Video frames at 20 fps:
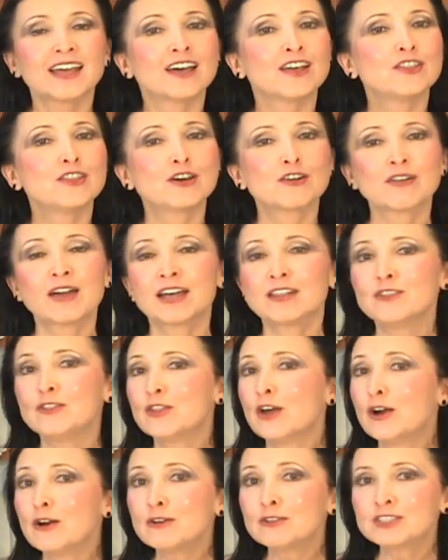There are
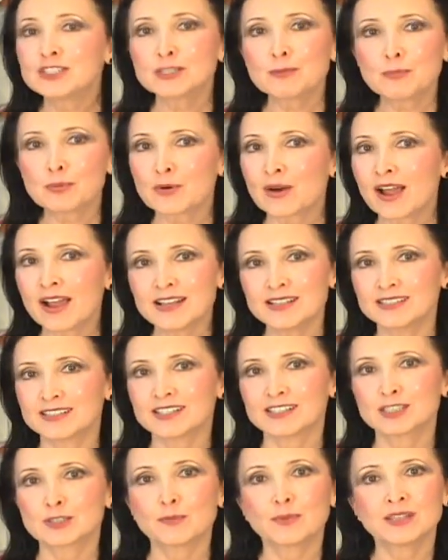no
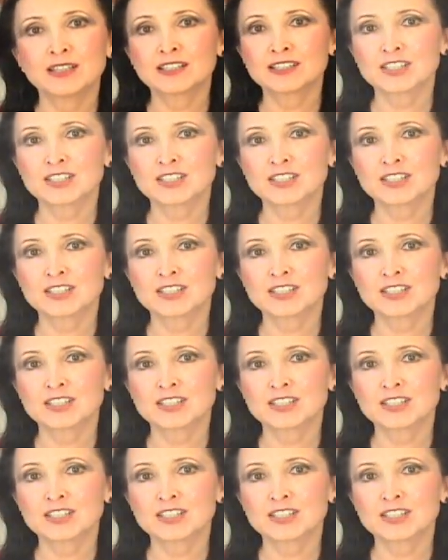surprises with a